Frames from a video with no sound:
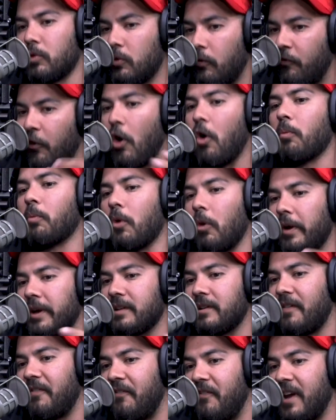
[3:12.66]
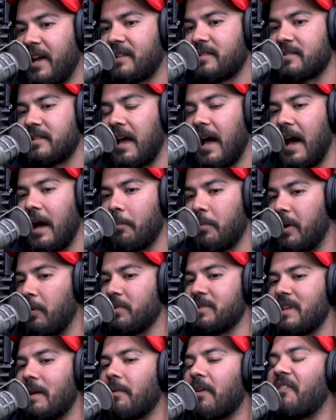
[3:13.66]
foam rolling to fix that, but it
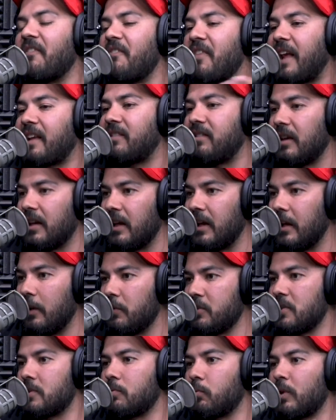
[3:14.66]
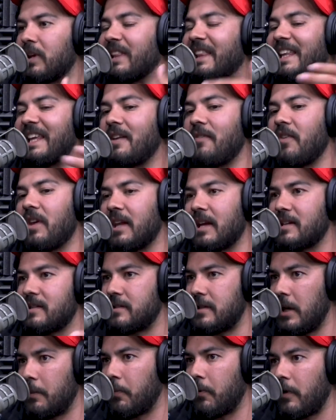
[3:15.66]
was never fixing it. It was just relieving
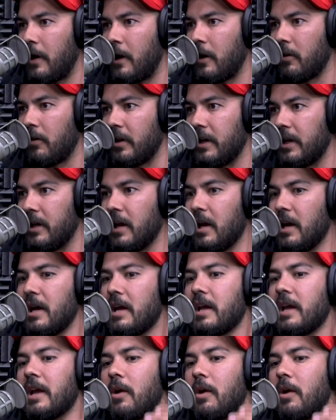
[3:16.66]
it temporarily. Mm-hmm.